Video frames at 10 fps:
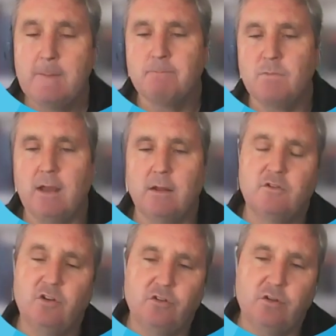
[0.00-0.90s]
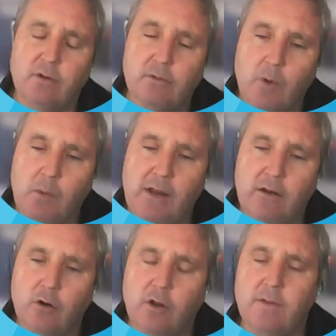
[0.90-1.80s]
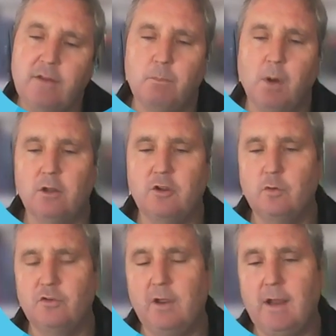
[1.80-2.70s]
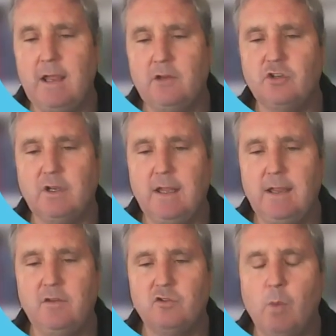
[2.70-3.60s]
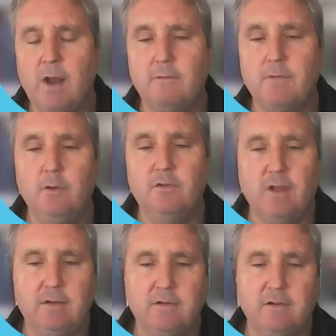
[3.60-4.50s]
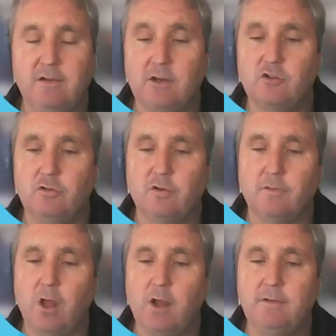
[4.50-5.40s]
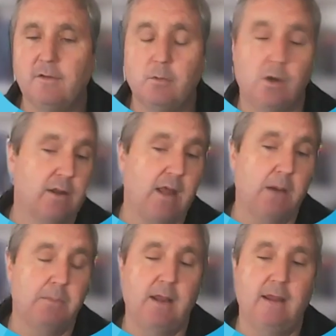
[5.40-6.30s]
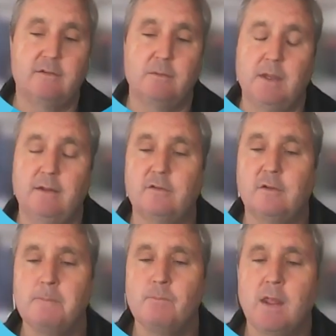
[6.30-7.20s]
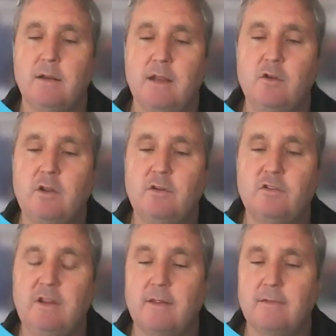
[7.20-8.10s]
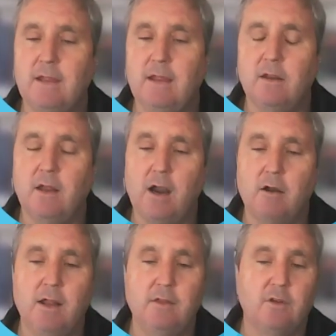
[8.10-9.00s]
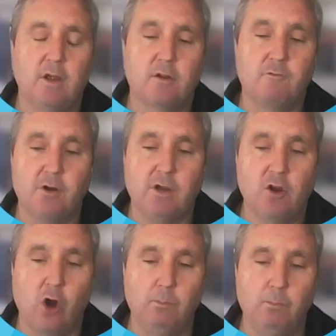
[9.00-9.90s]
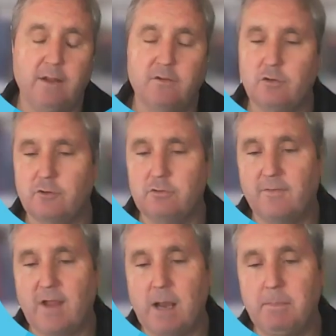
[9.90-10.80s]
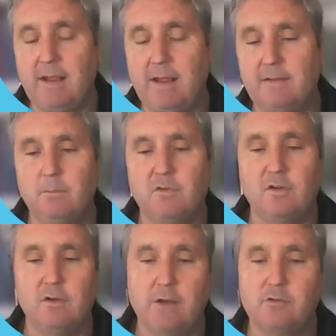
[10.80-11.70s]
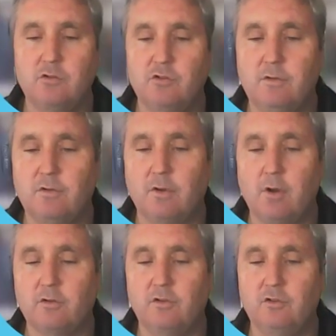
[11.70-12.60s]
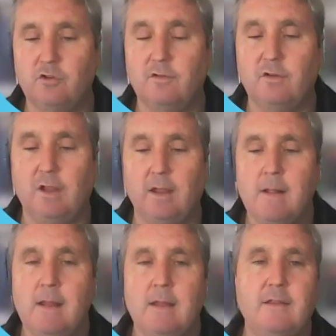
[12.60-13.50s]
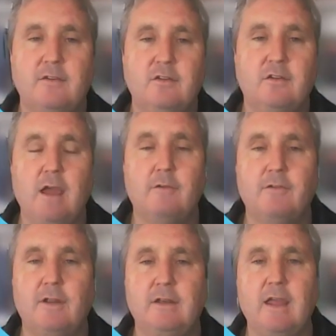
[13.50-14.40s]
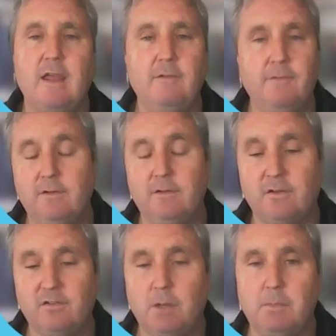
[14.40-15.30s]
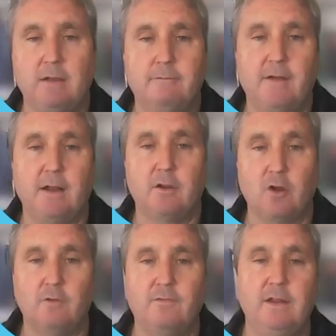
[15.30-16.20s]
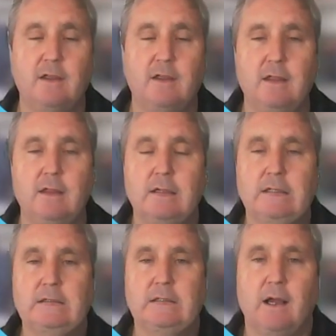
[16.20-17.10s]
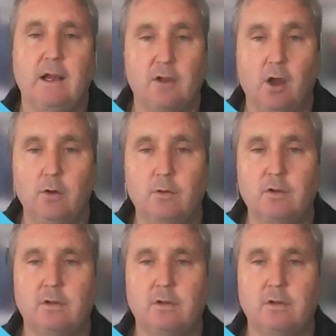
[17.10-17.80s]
Now, just when we look at these molecules here, actually each one of those intersections of lines is where a carbon atom is. Now you can see that there is a very complex structure of carbon atoms and nitrogens and oxygens here. Now this is caffeine. Now caffeine is a stimulant found in coffee, tea, Coke,